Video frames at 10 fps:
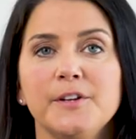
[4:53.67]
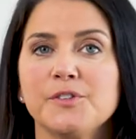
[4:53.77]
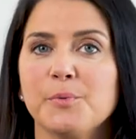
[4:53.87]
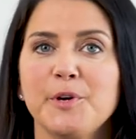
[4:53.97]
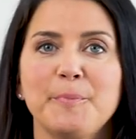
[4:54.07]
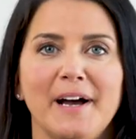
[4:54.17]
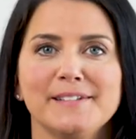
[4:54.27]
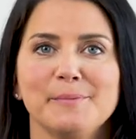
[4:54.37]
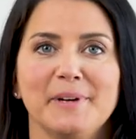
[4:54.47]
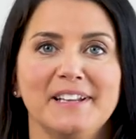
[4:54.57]
There's a real
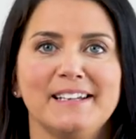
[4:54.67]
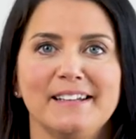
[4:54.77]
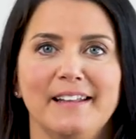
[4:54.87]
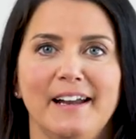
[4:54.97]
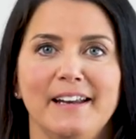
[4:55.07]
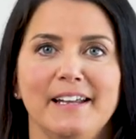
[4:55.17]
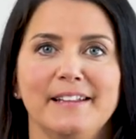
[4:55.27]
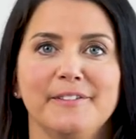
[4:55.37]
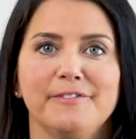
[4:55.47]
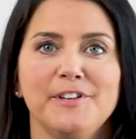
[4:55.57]
possibility that
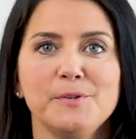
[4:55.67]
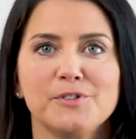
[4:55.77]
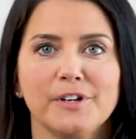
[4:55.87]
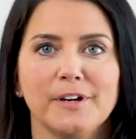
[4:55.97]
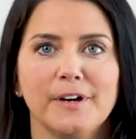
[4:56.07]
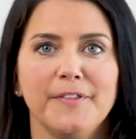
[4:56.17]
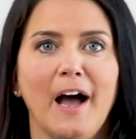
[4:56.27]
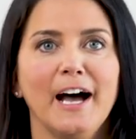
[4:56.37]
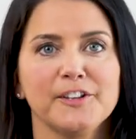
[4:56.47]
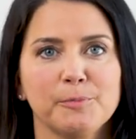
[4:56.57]
in the future, the
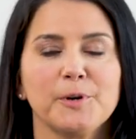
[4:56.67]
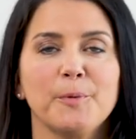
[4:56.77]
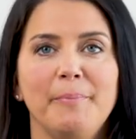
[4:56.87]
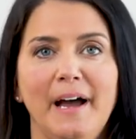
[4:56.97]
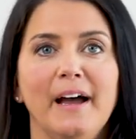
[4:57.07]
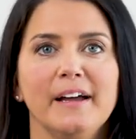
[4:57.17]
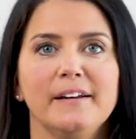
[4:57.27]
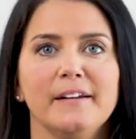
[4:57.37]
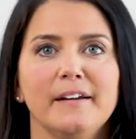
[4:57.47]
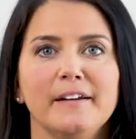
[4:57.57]
hospital
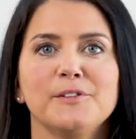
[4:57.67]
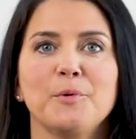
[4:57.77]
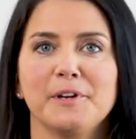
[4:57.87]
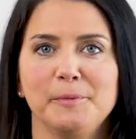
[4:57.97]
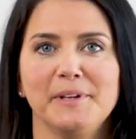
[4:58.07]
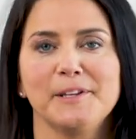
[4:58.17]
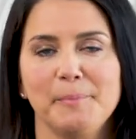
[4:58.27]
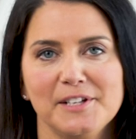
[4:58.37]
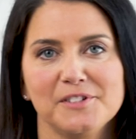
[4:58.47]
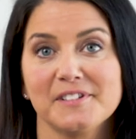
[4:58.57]
bed is going to be in the
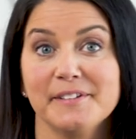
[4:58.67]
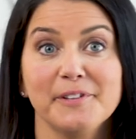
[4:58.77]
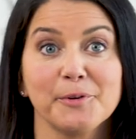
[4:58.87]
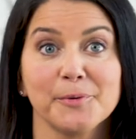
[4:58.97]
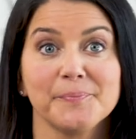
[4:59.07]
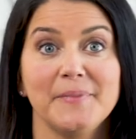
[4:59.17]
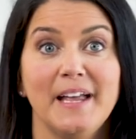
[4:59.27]
patient's living room.